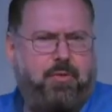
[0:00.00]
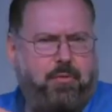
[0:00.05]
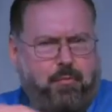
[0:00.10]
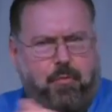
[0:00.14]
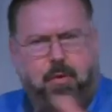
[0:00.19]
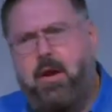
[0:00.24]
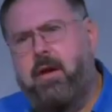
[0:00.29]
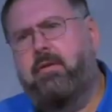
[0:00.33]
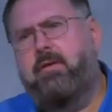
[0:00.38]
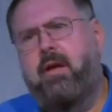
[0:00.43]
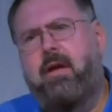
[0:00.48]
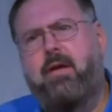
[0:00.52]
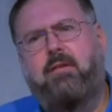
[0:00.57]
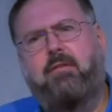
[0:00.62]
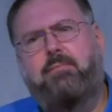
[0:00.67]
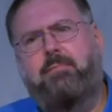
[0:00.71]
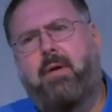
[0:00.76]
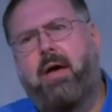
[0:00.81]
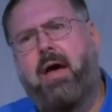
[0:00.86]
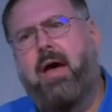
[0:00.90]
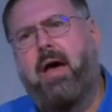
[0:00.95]
3
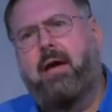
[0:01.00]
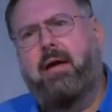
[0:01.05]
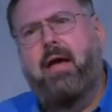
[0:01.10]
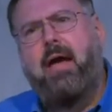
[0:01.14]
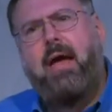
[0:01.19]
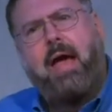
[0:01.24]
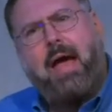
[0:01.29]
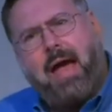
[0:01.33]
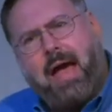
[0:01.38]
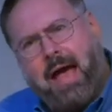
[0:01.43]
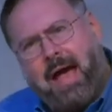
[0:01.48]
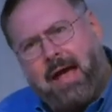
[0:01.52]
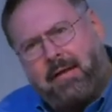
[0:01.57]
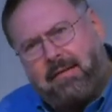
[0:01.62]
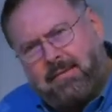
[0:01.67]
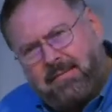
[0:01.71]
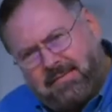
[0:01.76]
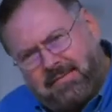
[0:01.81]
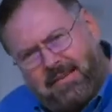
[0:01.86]
days back, and